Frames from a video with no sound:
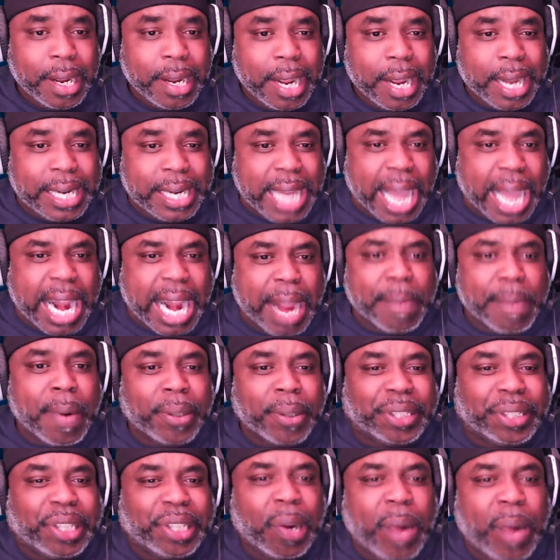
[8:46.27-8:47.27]
Now they want
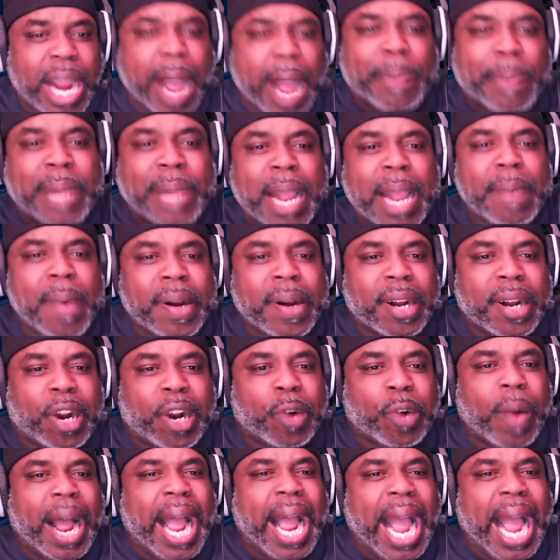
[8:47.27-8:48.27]
your help. They want to
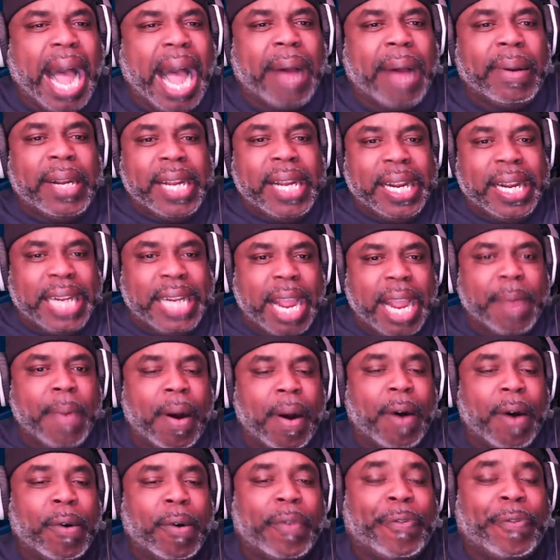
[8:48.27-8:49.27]
cry out. They
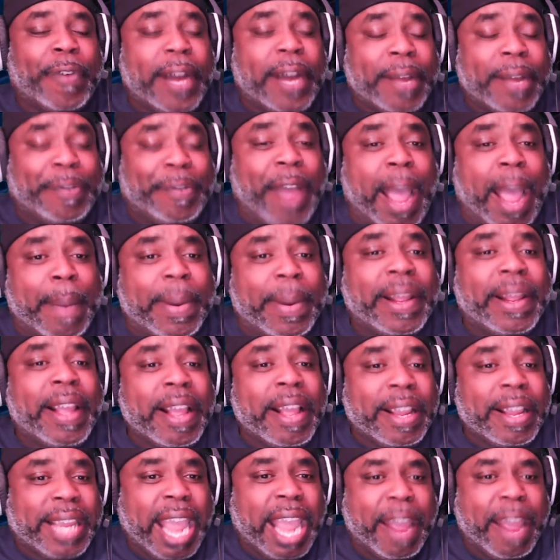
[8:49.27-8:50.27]
want oh, family,
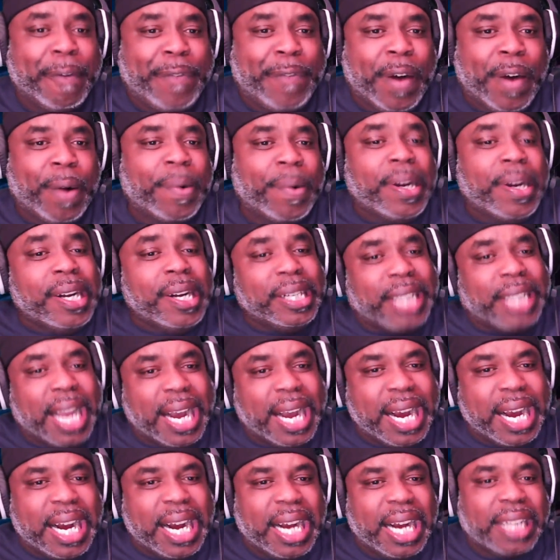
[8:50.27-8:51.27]
kinfolk,
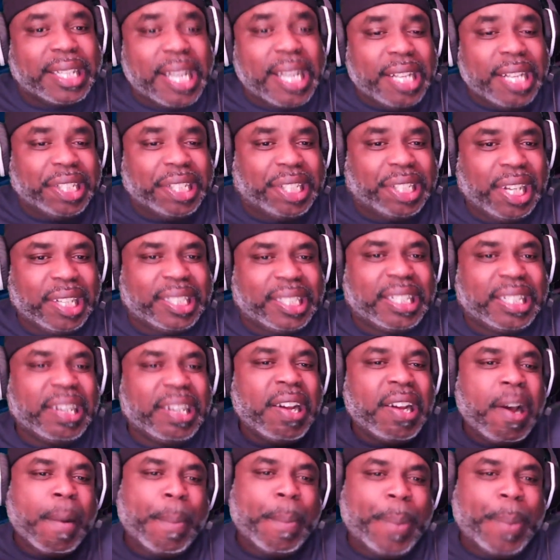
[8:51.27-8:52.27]
cuz, sister,
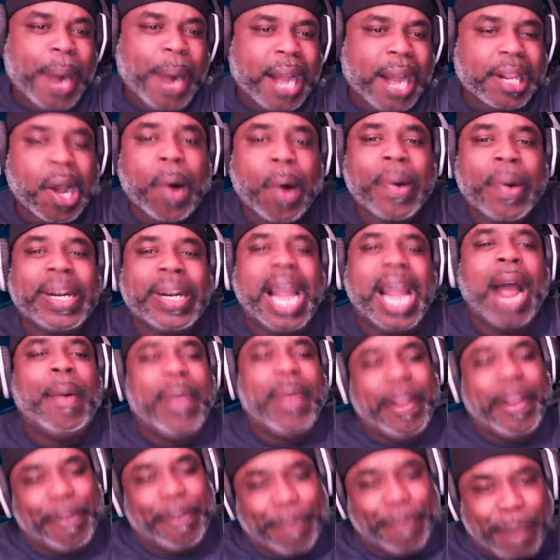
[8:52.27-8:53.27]
brother. Oh, now we
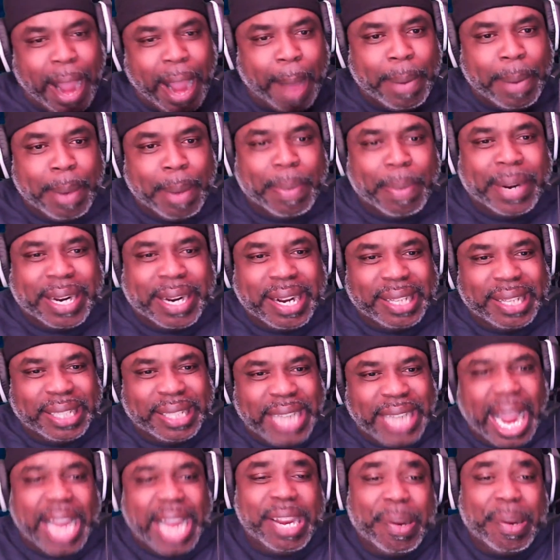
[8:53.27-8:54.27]
family because now
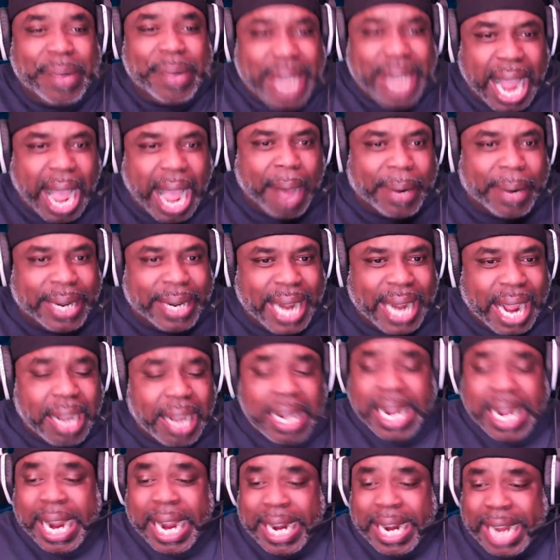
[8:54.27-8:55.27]
you down and out.
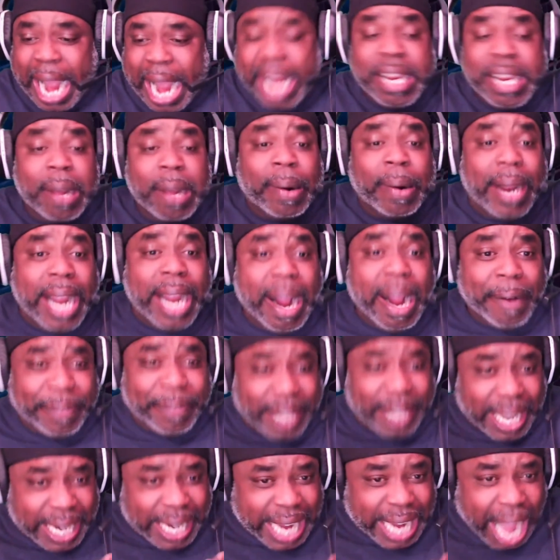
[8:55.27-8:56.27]
Now your health
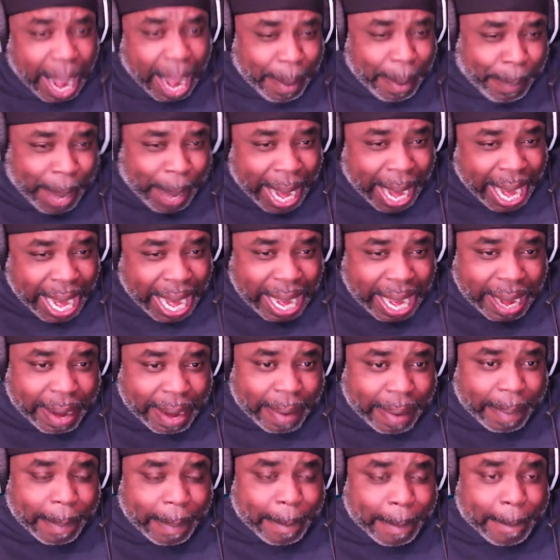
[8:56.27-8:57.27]
done got bad.
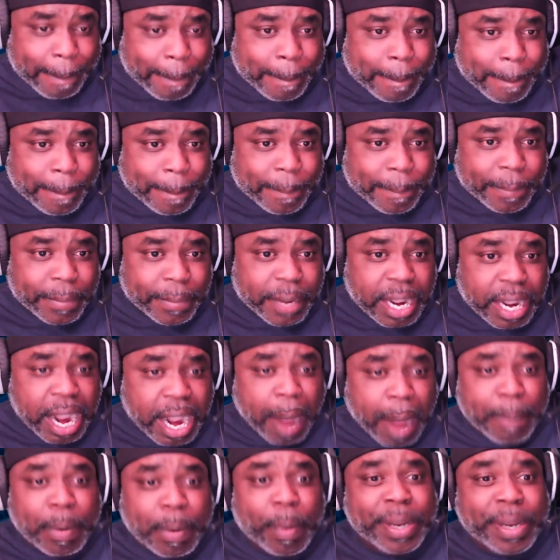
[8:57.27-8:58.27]

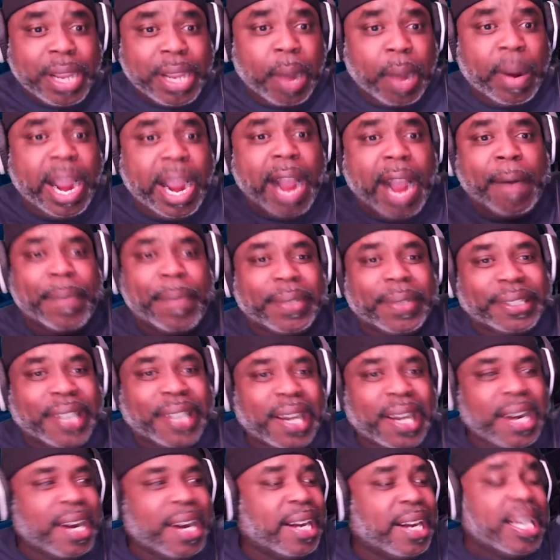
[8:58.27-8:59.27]
But when your health was
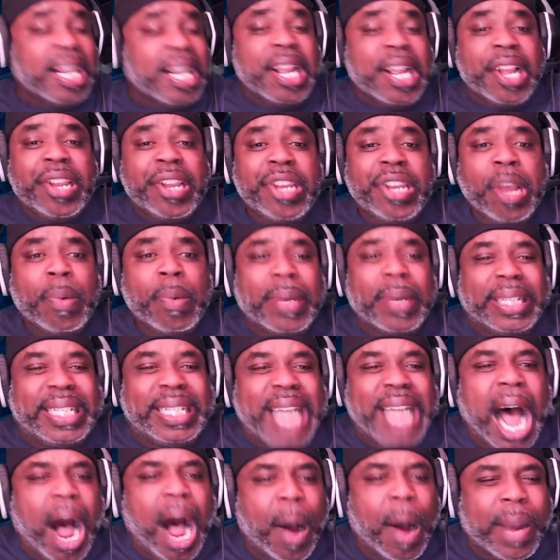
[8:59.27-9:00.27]
good, you was
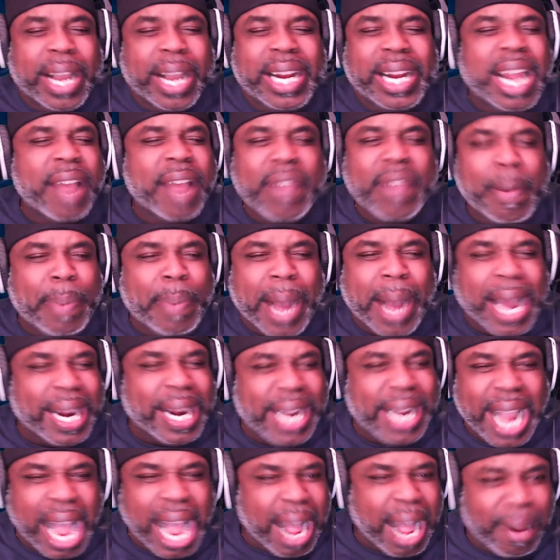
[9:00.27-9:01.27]
dogging everybody
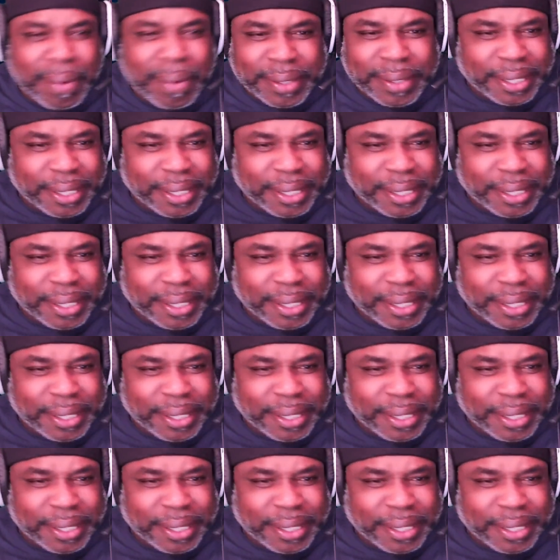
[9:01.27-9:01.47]
out.